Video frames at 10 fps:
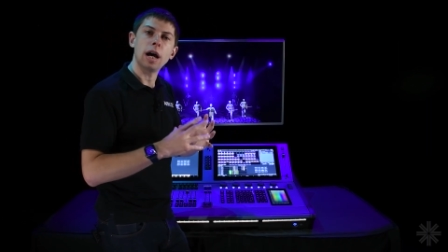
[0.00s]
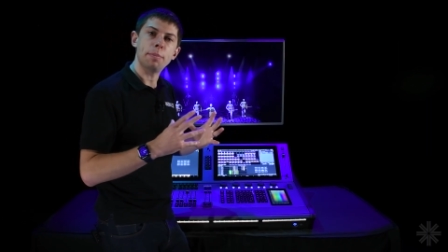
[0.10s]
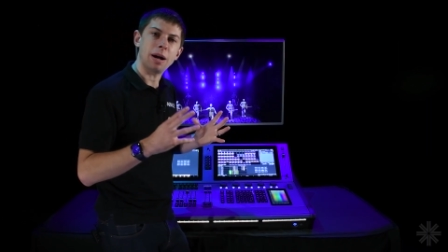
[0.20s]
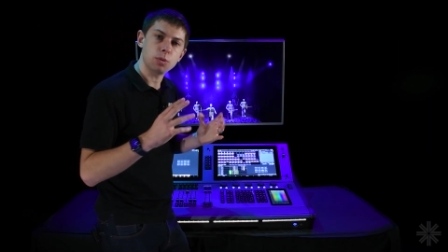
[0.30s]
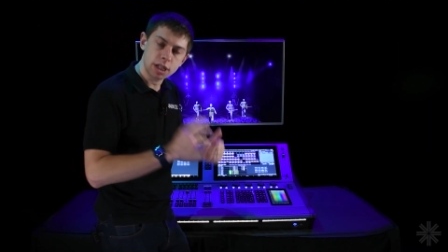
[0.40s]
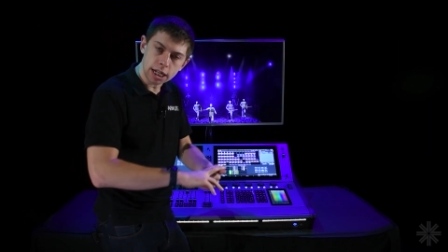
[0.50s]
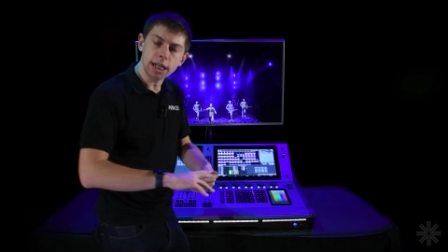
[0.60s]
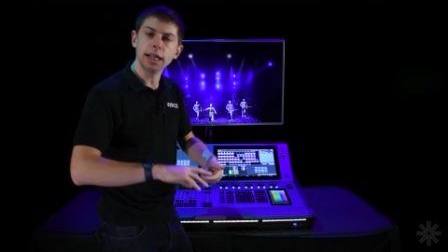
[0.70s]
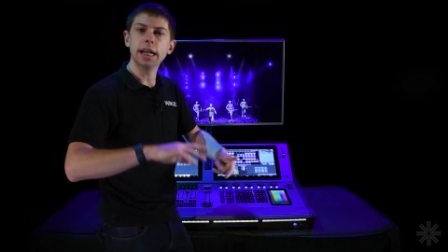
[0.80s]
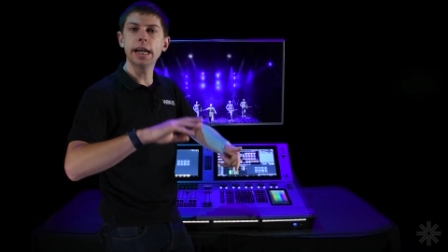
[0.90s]
about
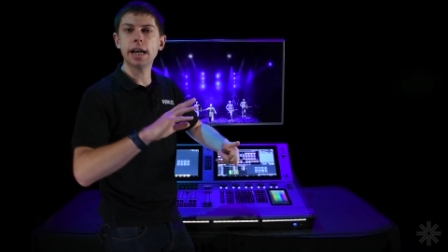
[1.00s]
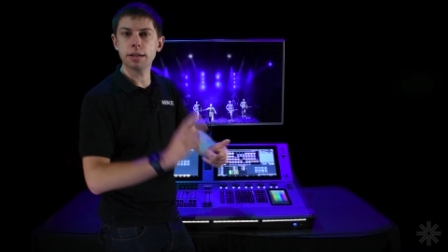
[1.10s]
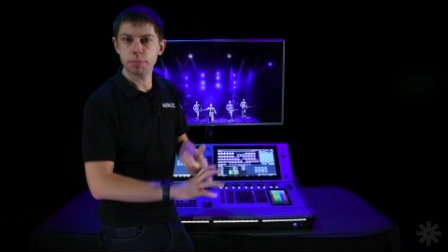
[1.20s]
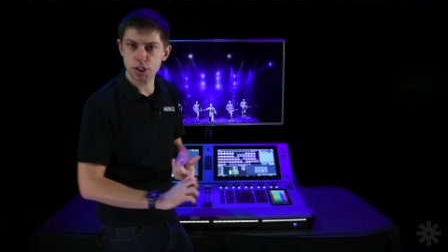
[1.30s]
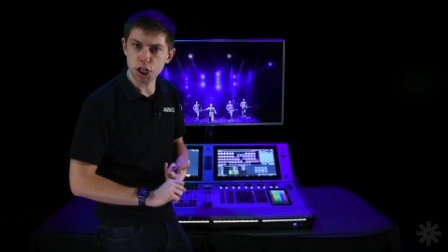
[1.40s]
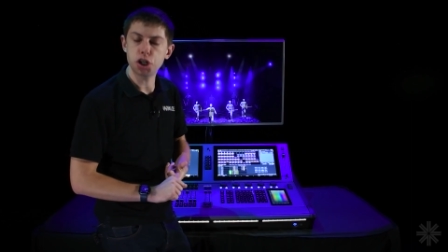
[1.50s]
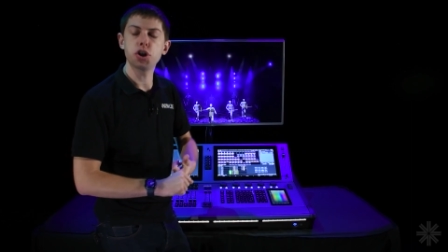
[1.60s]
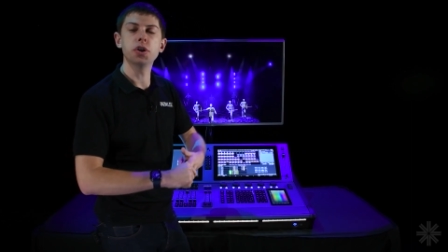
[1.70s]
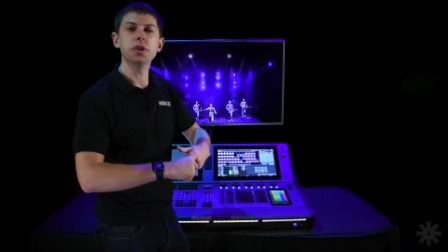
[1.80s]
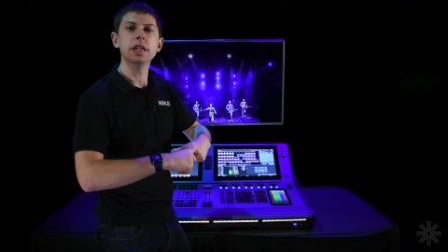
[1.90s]
color and
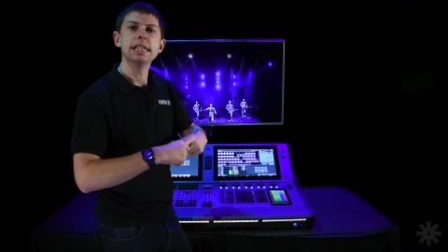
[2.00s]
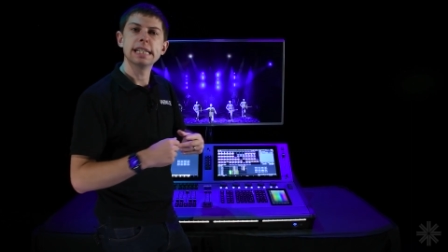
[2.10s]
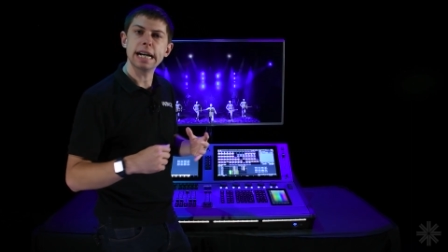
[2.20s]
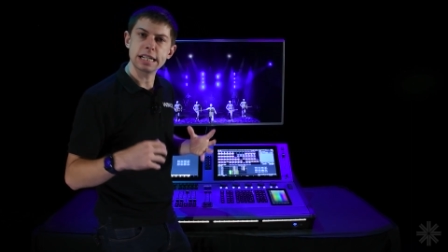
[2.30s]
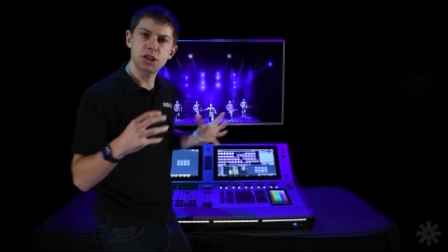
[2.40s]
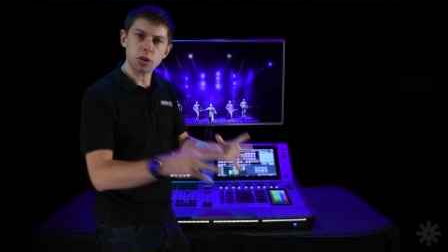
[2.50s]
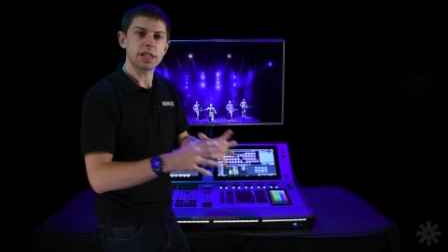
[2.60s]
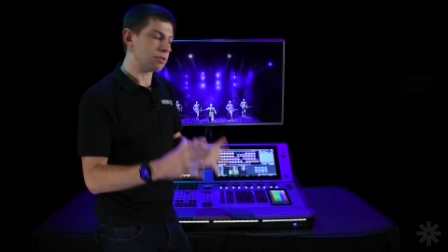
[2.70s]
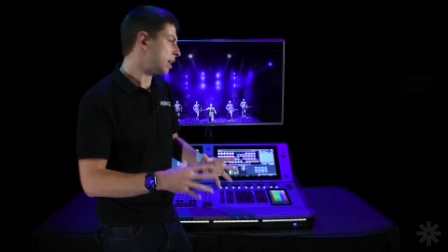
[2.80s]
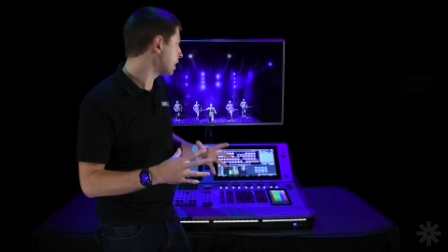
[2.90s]
position and
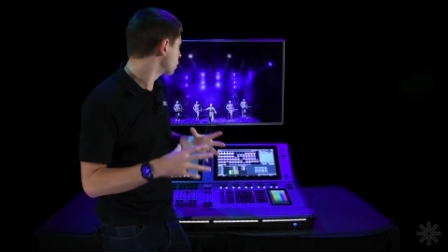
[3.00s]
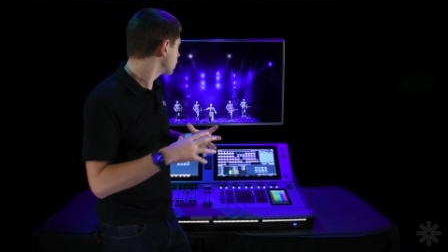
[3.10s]
starting to really